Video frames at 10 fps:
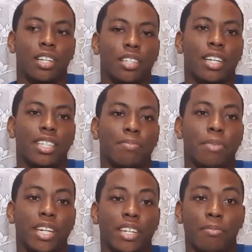That's
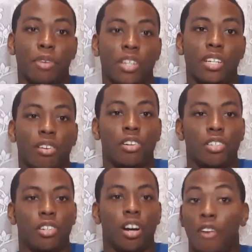making money
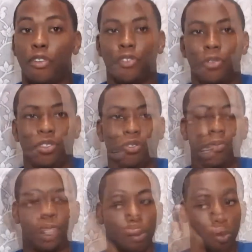off of YouTube.
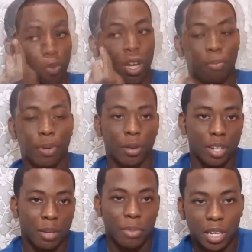Well, the one
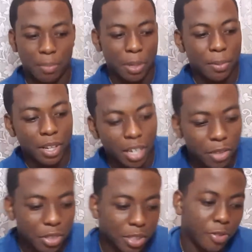problem that many people
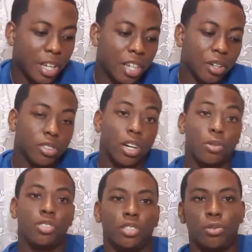have is finding out
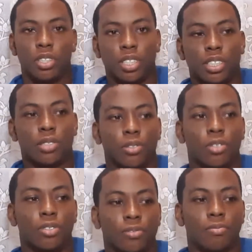how to do this. So